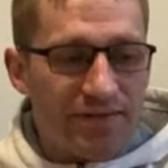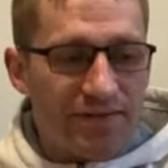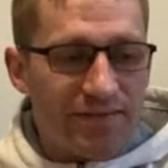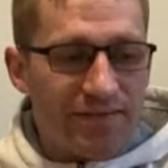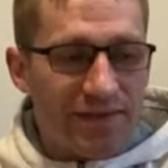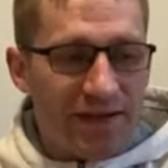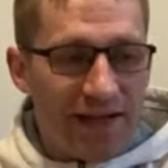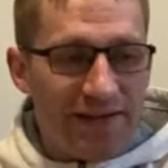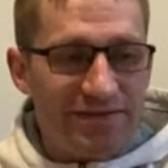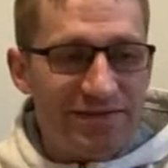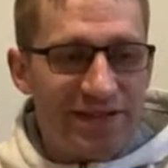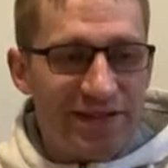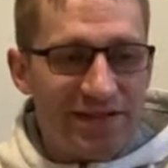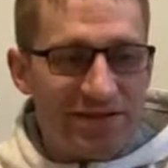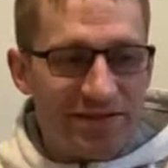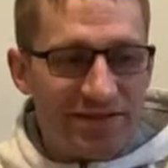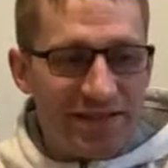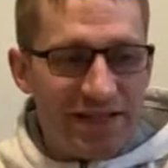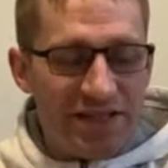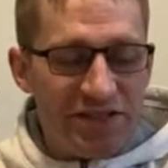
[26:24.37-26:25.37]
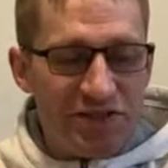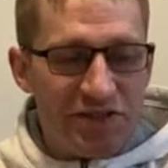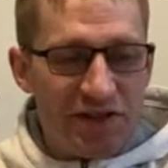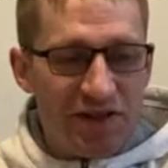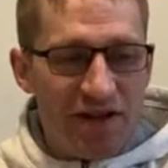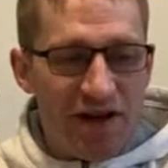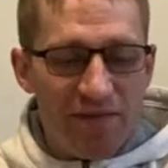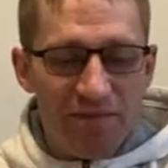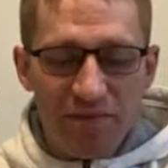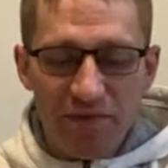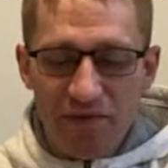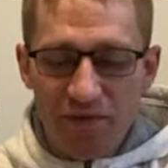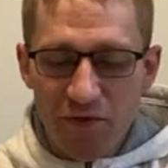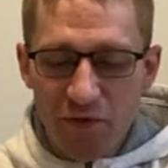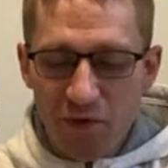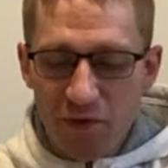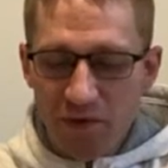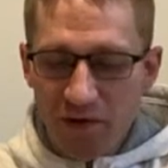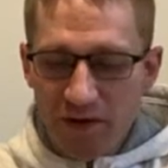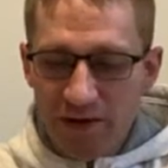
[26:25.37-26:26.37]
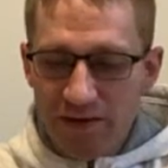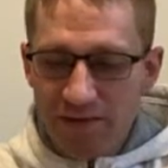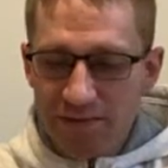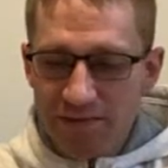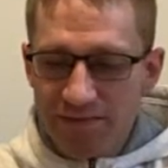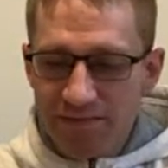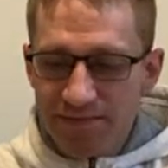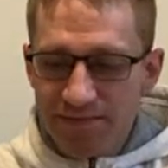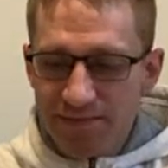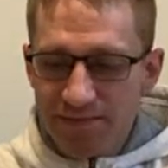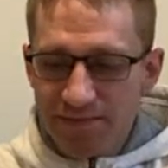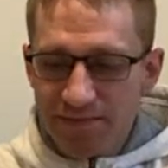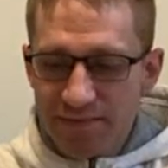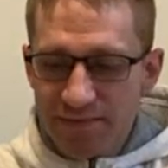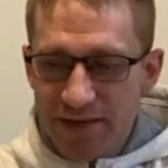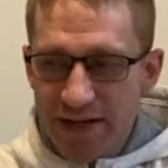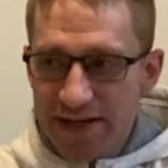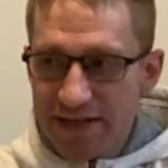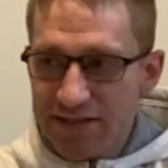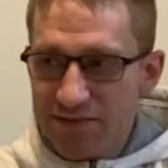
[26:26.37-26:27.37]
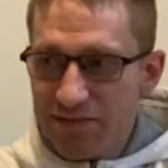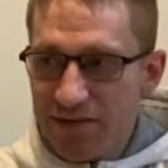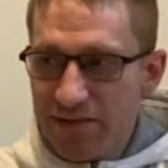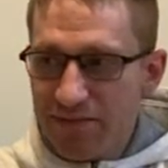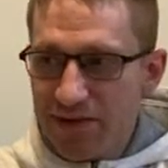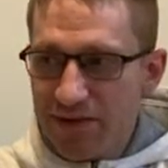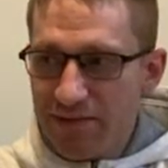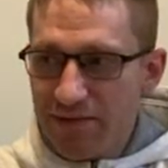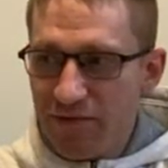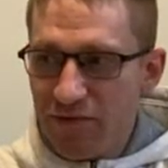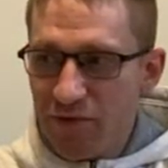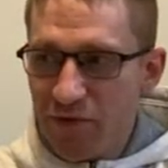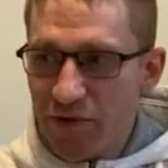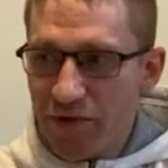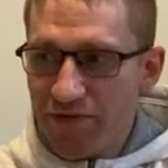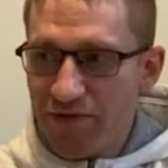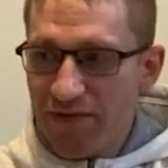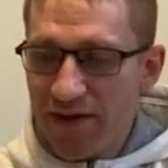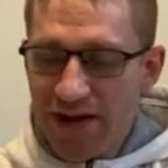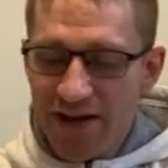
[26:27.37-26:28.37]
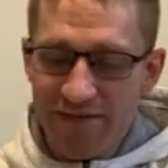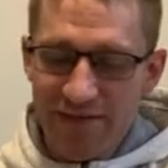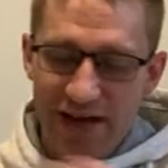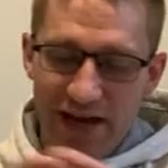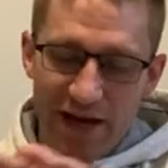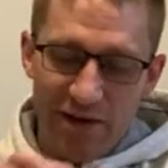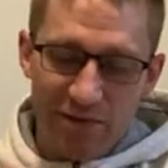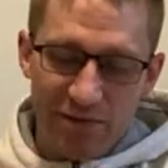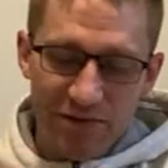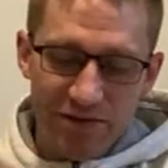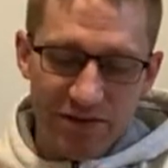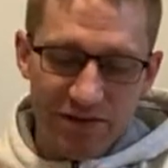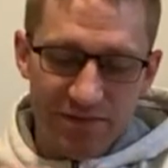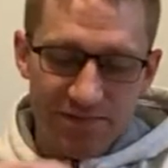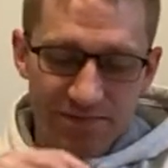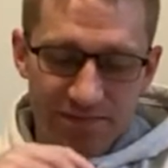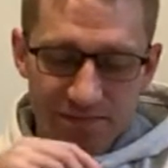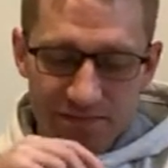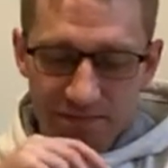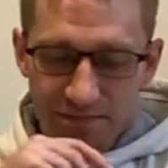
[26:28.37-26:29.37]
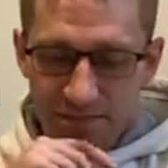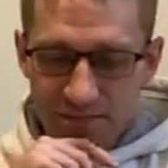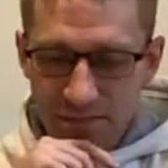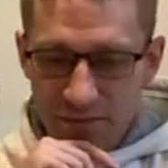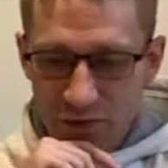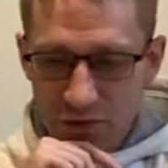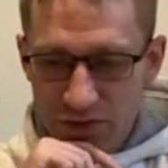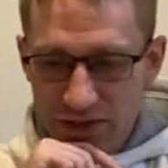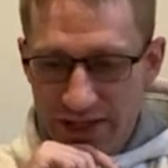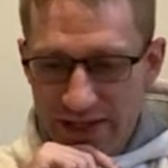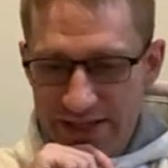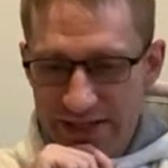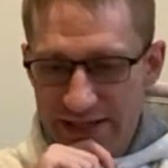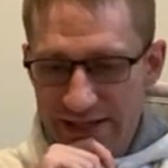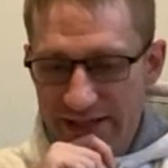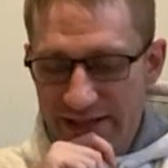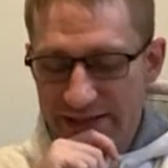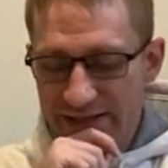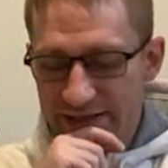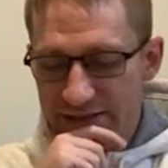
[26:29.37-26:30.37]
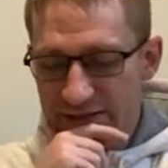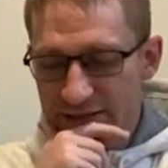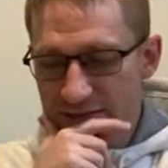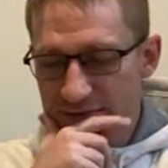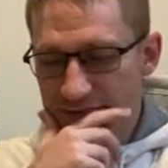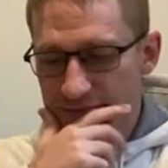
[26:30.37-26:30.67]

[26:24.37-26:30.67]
lifestyle has changed a lot. Before, I'd spend maybe 4 to 5 hours drinking tea like this,